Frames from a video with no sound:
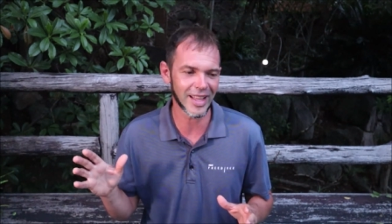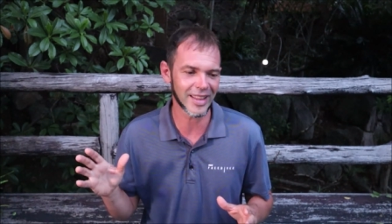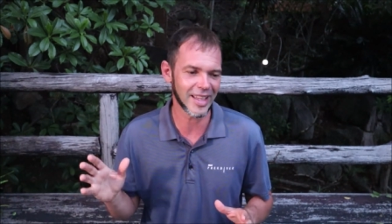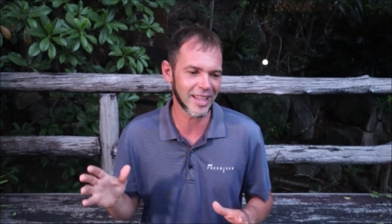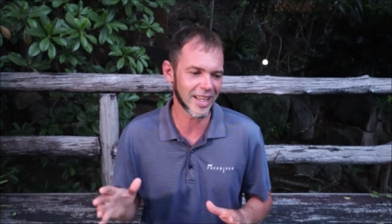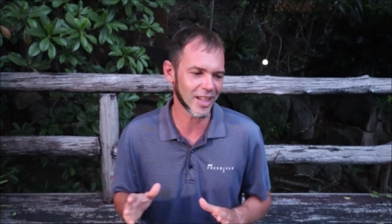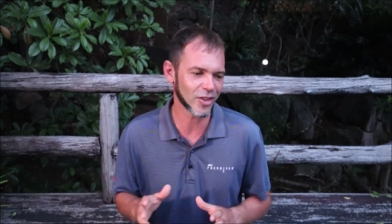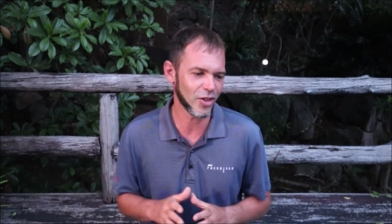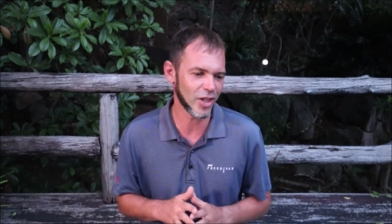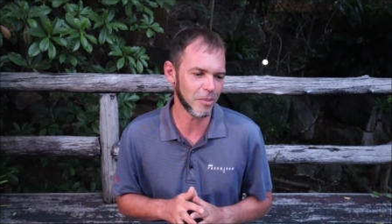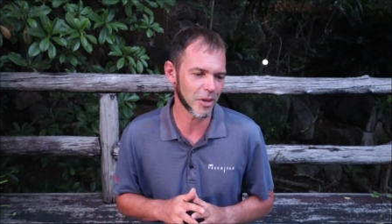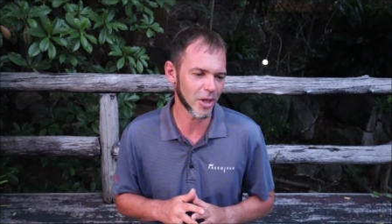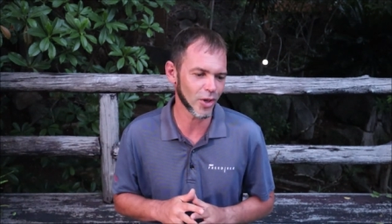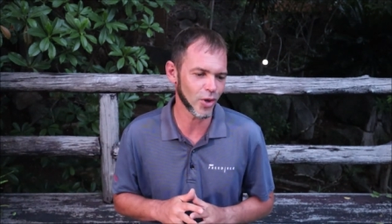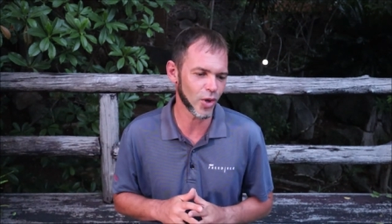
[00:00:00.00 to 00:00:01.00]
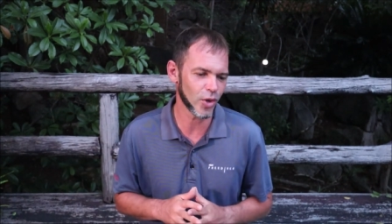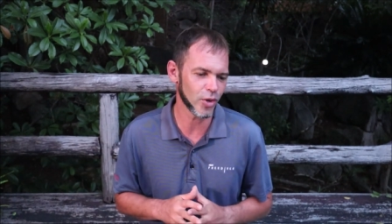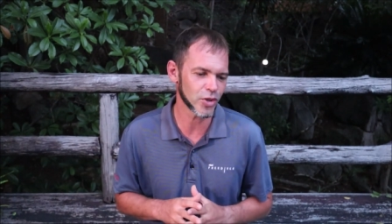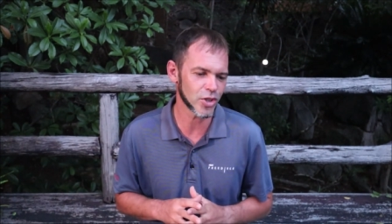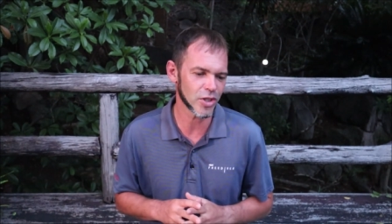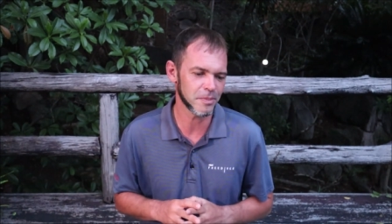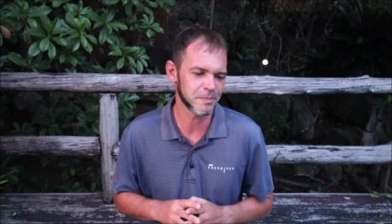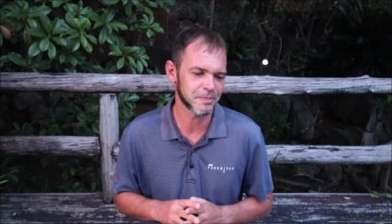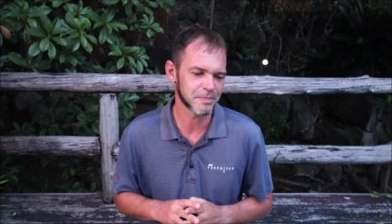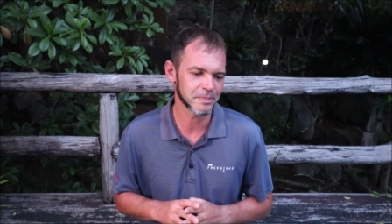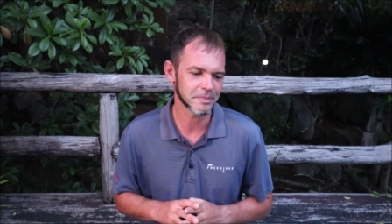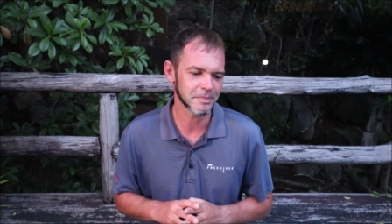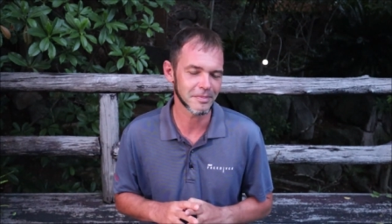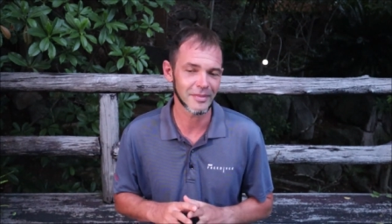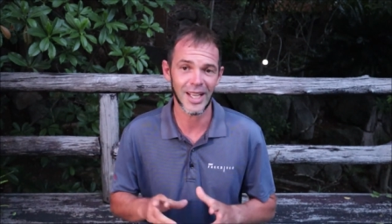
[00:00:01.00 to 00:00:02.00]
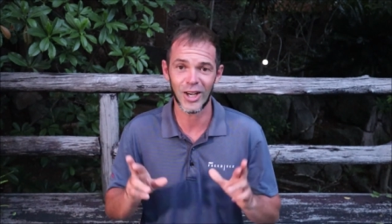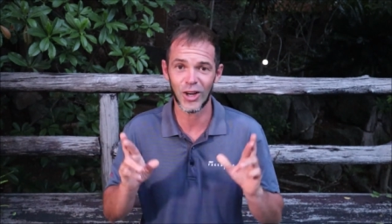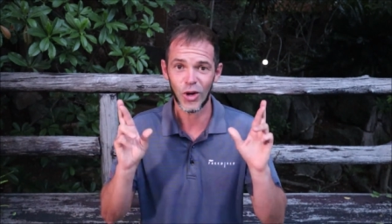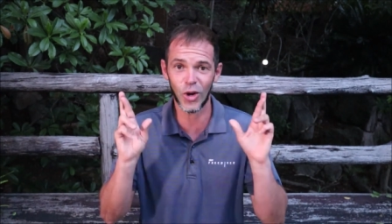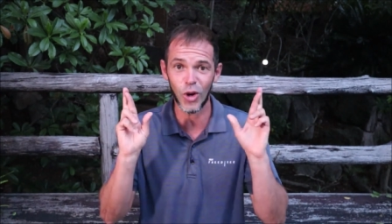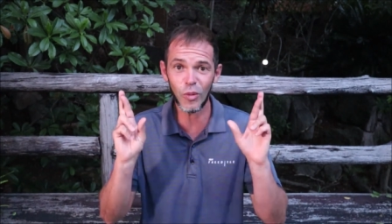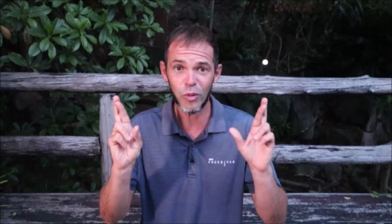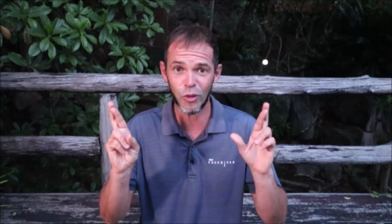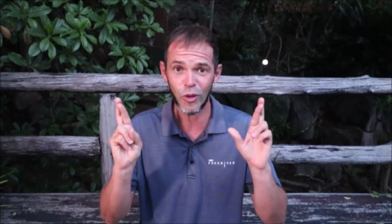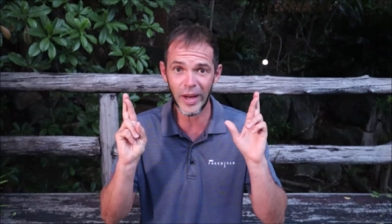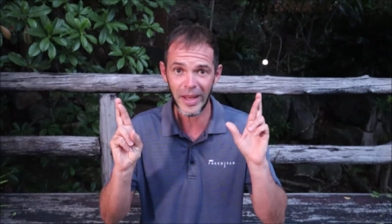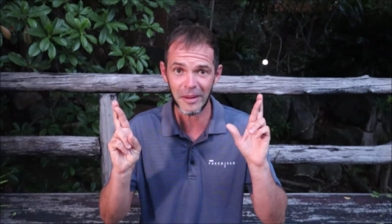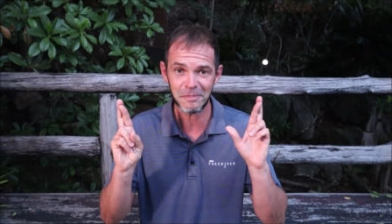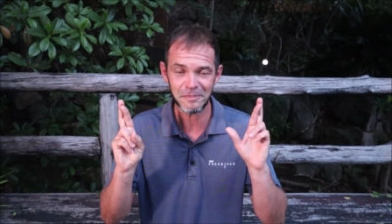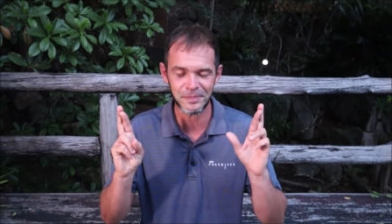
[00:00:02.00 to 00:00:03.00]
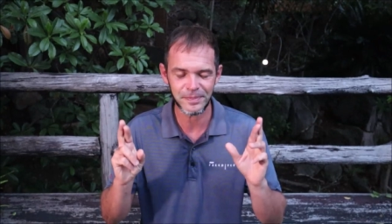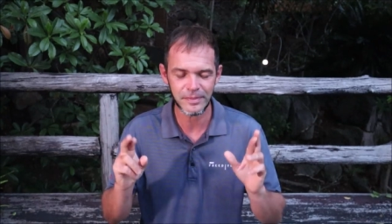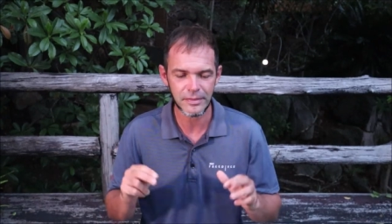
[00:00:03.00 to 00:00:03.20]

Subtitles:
and they're not going to be closed, hopefully.